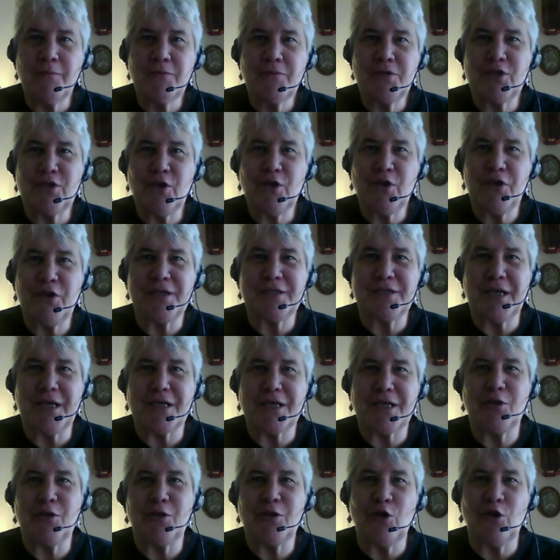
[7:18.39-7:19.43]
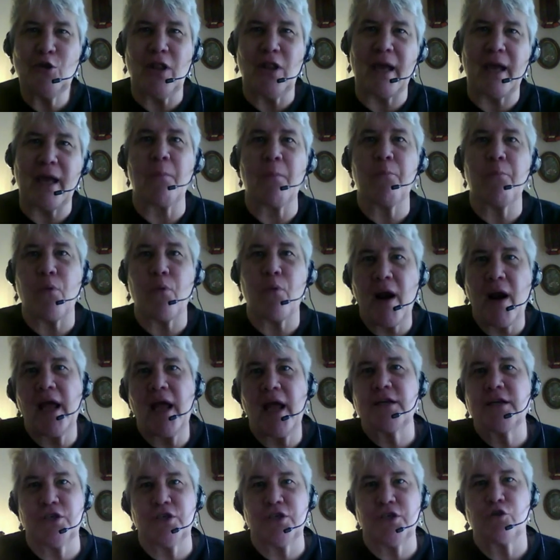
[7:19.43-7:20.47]
so that it doesn't look like a
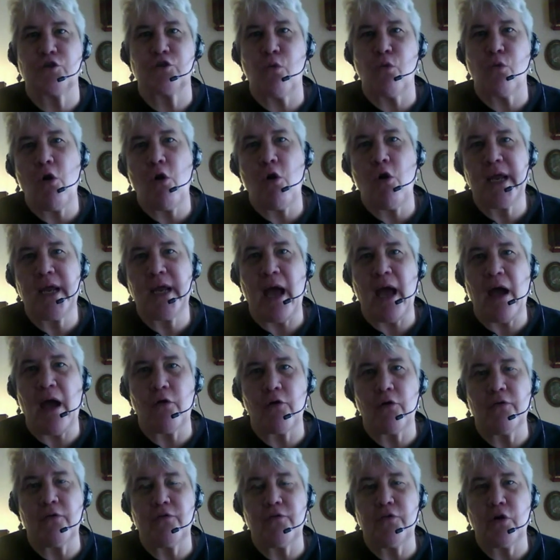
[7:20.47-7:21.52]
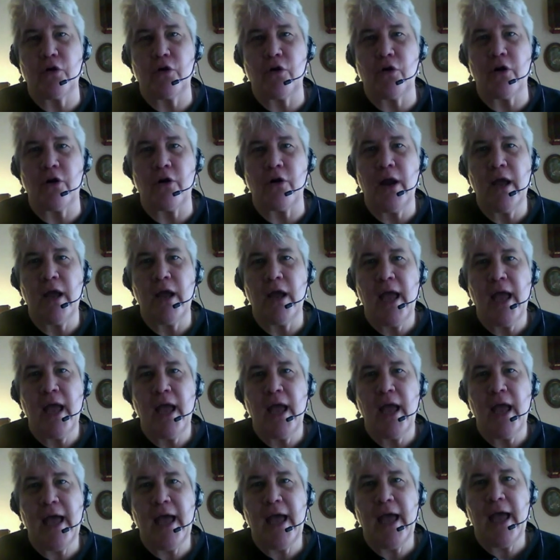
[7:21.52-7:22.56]
branch is growing out of your
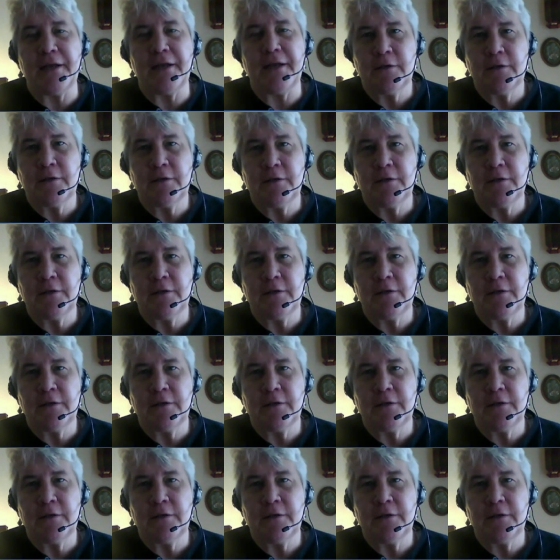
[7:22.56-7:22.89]
head.